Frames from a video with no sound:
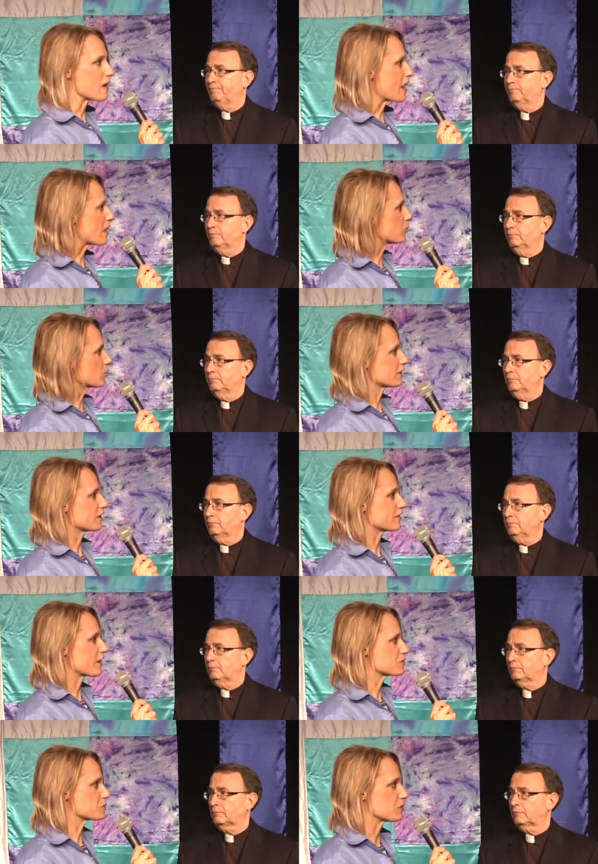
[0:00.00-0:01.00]
Speaker 1: had more than a
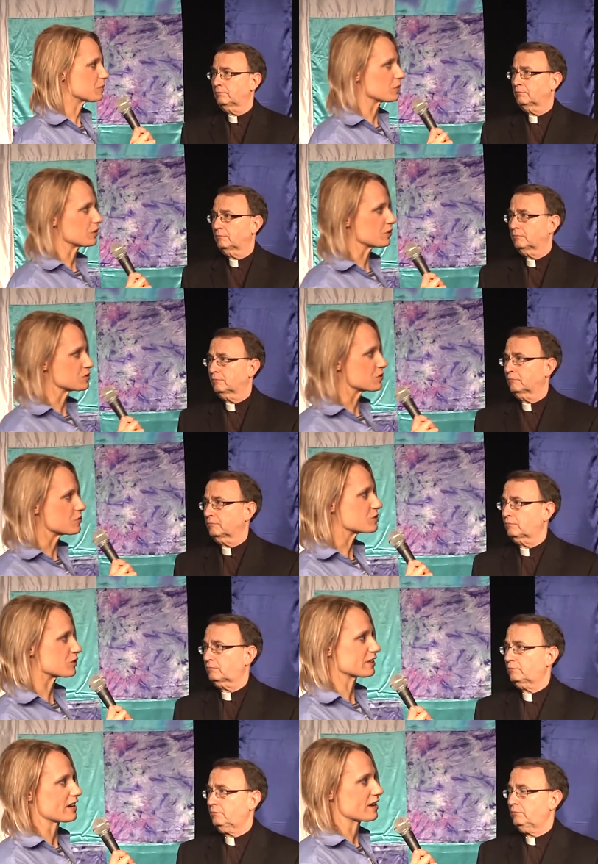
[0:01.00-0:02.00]
thousand people here, so you
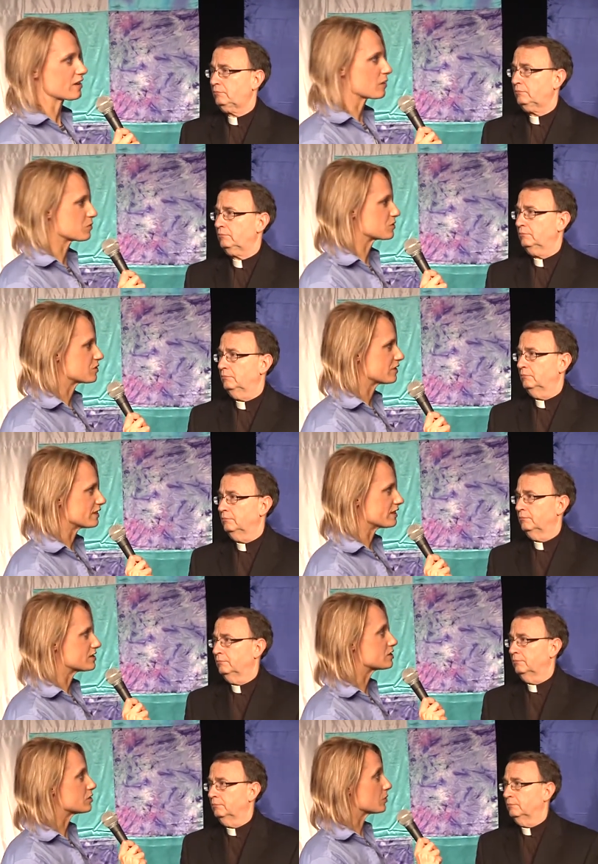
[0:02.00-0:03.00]
certainly had an opportunity
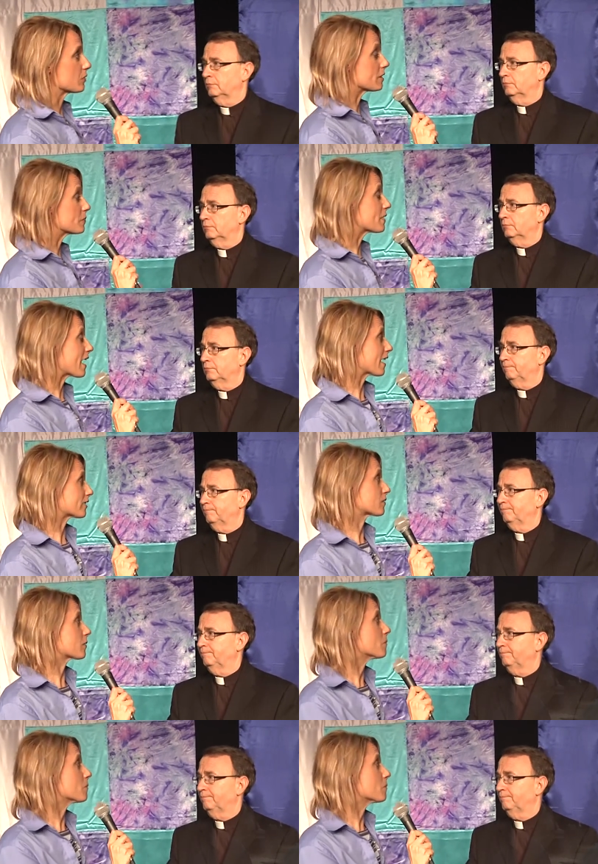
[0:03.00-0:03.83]
to impact